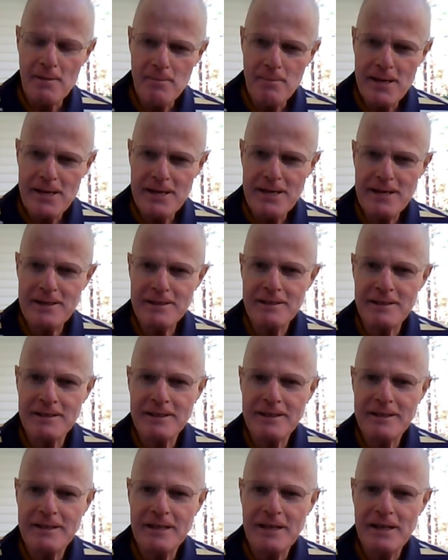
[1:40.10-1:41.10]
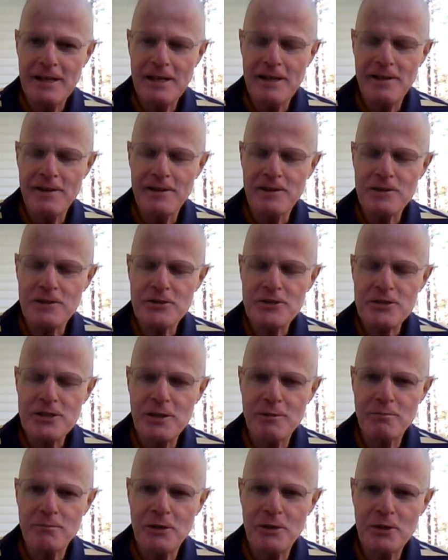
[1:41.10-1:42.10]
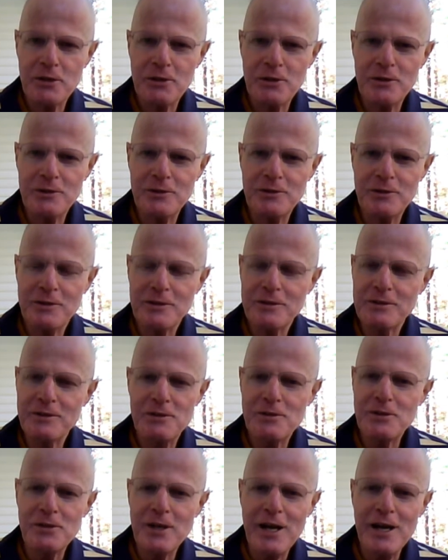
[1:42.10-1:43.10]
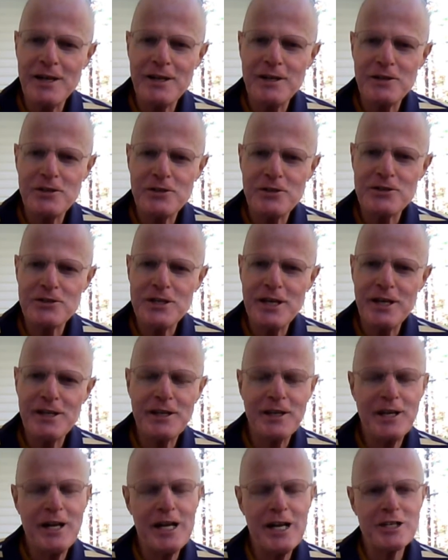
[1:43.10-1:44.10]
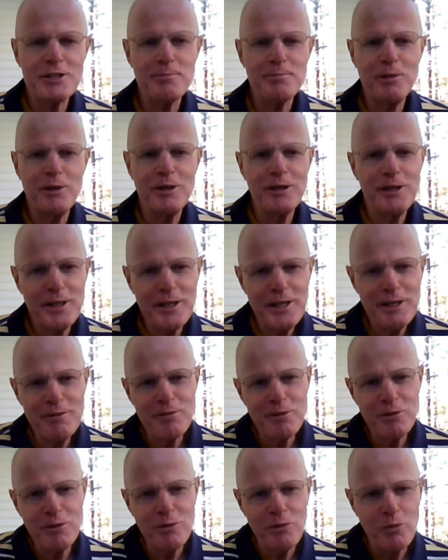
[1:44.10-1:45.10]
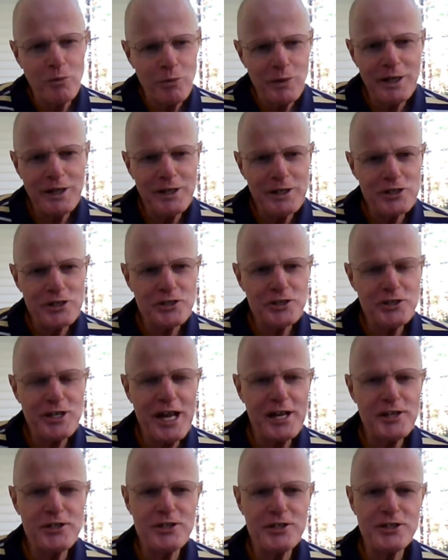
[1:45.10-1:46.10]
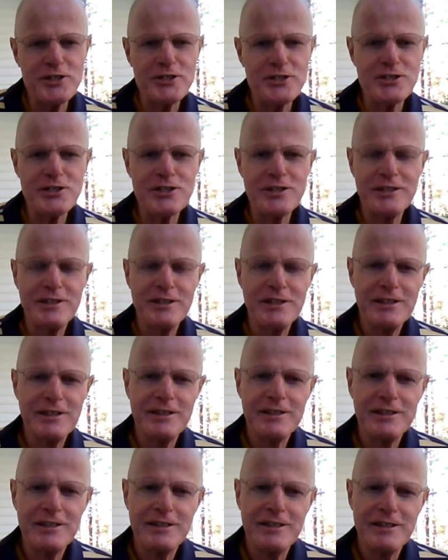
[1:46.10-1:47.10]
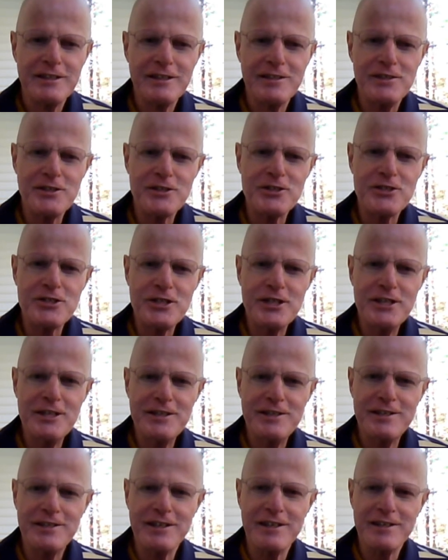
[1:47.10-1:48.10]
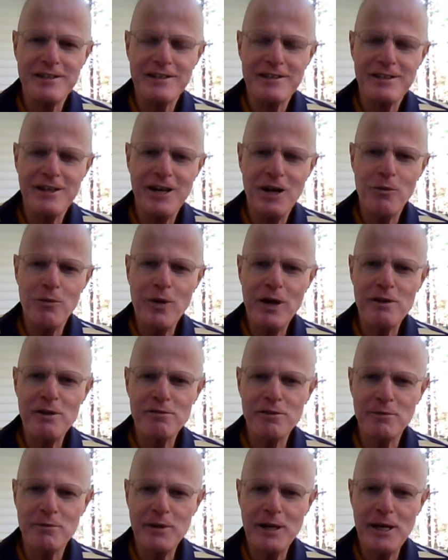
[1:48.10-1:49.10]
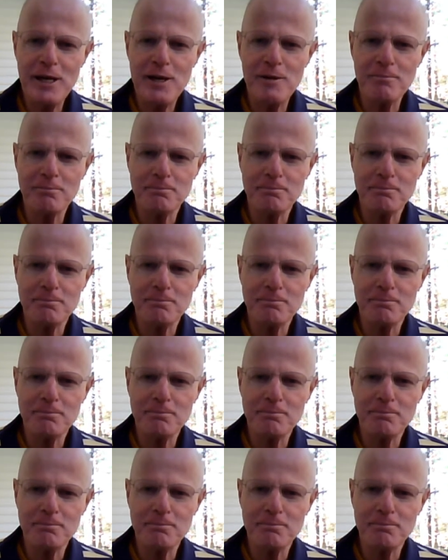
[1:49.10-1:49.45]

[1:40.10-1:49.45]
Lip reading: meaning there are some who do not understand the gospel, and the evil one snatches the seed away from them.